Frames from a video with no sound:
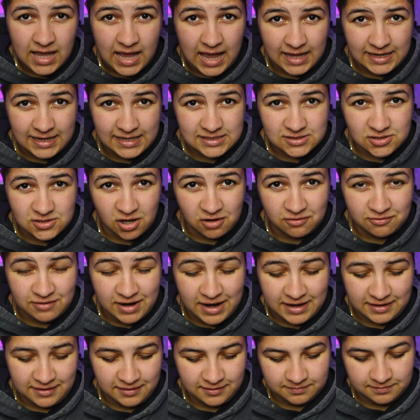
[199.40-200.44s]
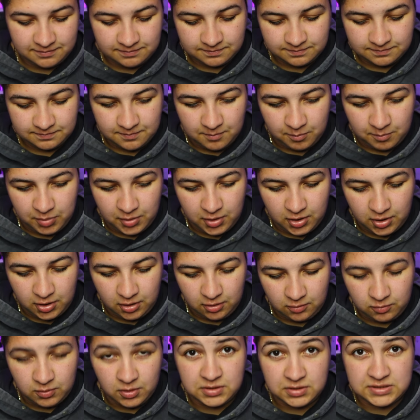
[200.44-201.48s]
And it's not red.
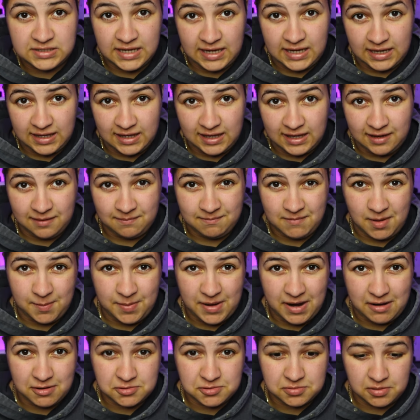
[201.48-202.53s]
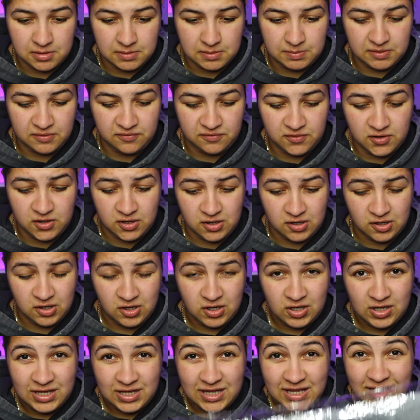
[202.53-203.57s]
But we'll take it. My parents probably prefer
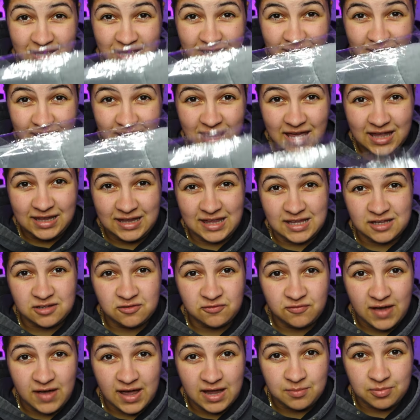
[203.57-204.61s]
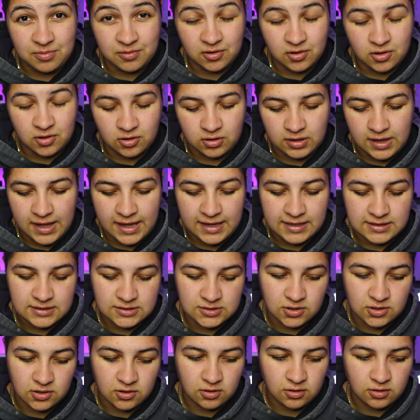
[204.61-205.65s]
a less vibrant colour.
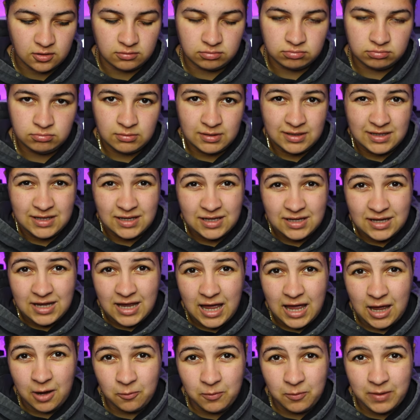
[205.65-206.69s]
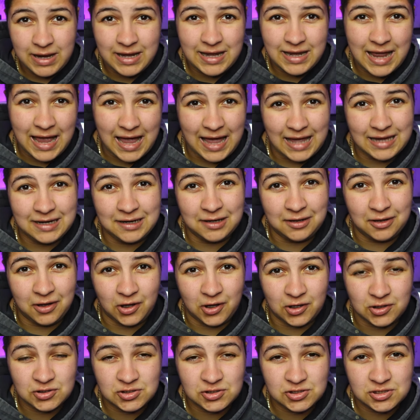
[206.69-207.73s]
So a win and a
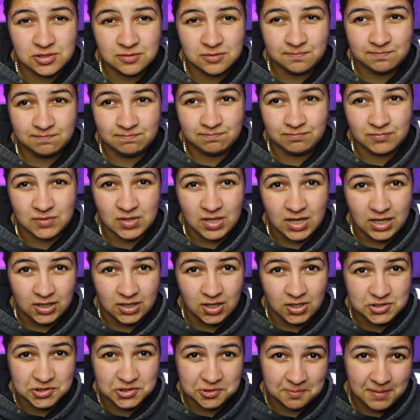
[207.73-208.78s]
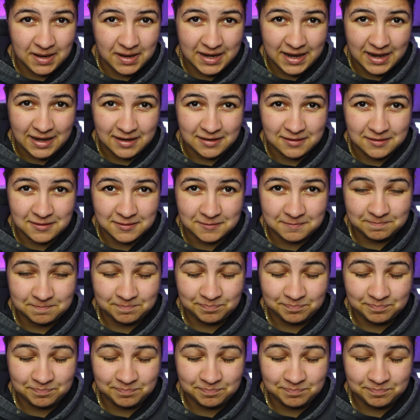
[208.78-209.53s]
loss. A loss on my end.